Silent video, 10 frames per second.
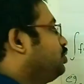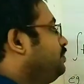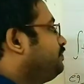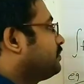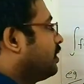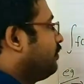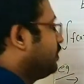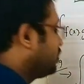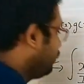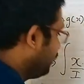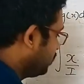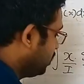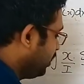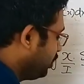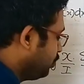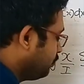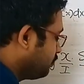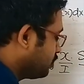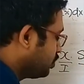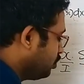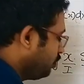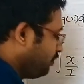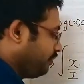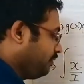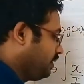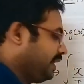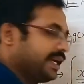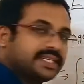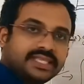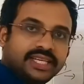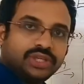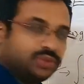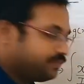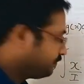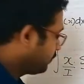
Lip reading: to first function into, so x into